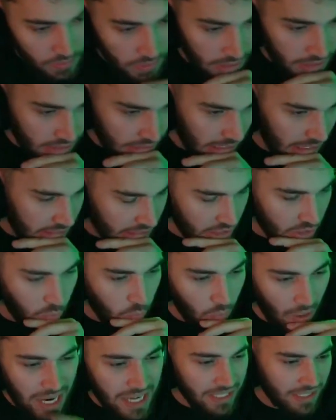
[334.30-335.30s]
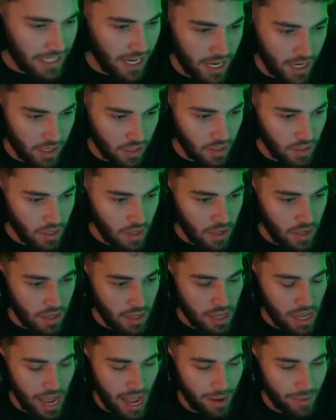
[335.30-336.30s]
It's it's the right take.
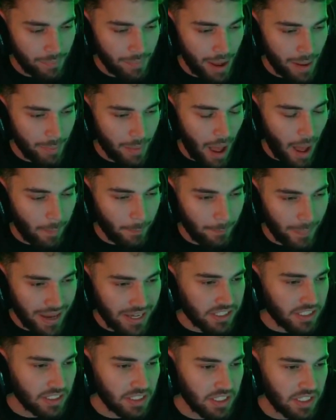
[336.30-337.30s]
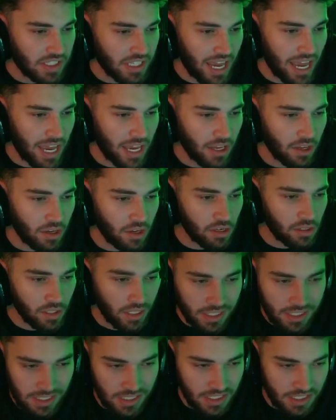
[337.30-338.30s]
I'm I'm, I'm basically saying
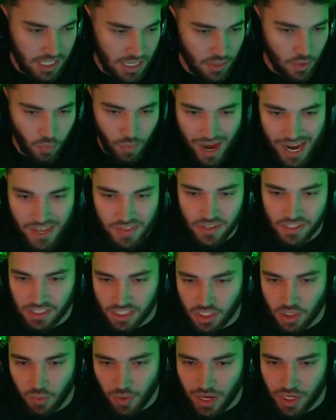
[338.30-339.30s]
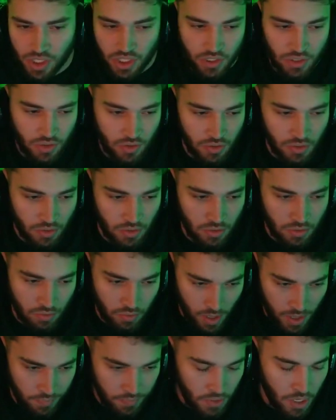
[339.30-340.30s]
Clix is in the right in this situation,
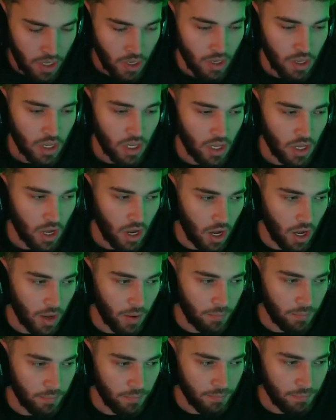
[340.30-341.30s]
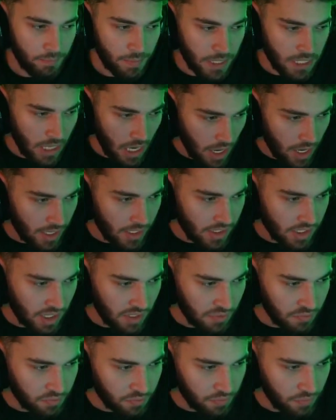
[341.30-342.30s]
right? Um, because
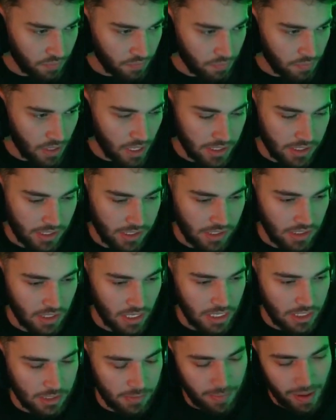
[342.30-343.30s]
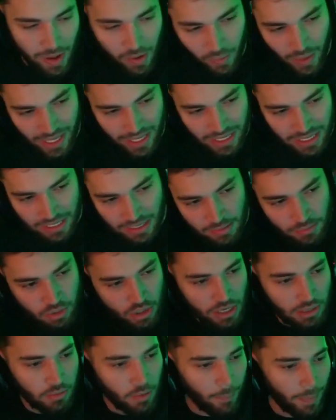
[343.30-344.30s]
of it's it's about like him
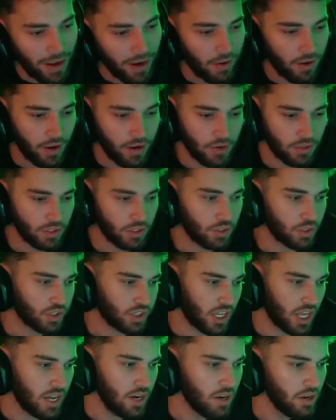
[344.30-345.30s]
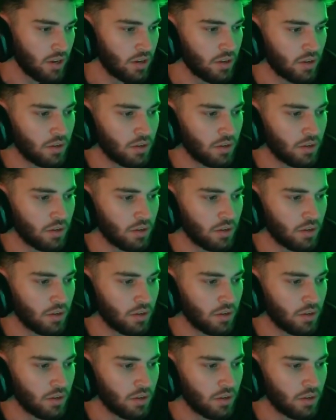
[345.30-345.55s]
trying to repair it. You understand?